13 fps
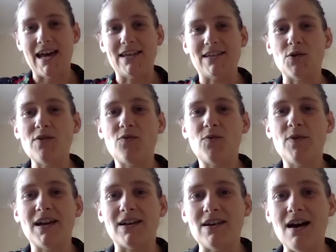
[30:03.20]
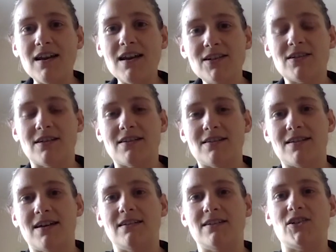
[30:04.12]
So if we acknowledge
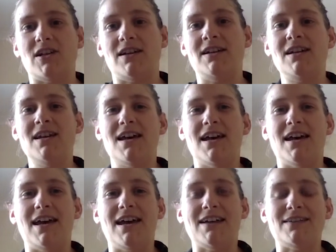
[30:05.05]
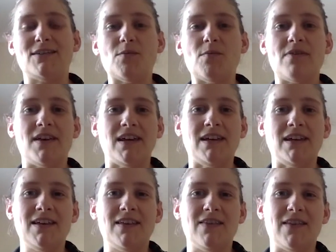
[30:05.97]
nostalgia as something
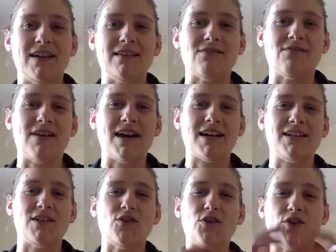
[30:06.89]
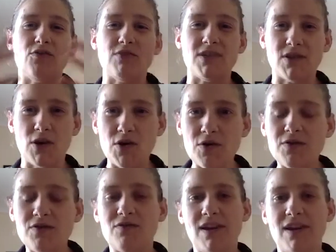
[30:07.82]
that is in fact an
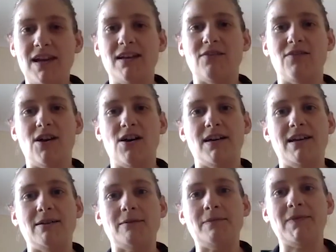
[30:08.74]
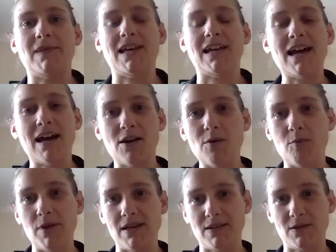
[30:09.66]
unresolved feeling of longing that cannot
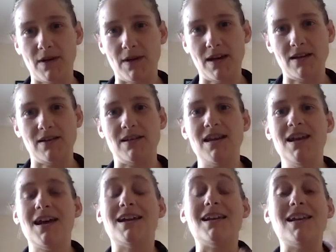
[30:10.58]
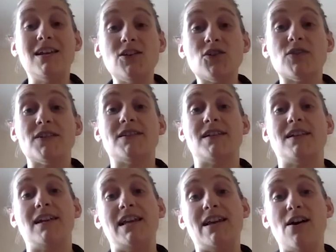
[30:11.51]
be assuaged, and
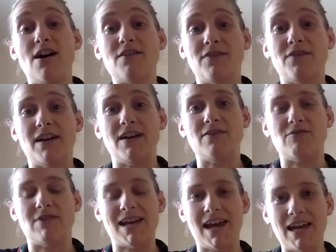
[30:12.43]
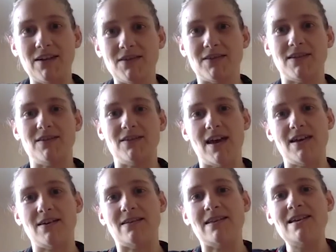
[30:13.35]
interestingly, Hoffer recounts the
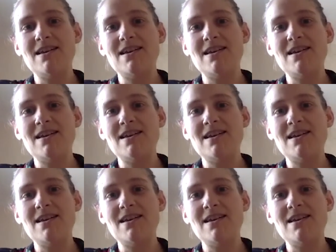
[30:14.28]
tale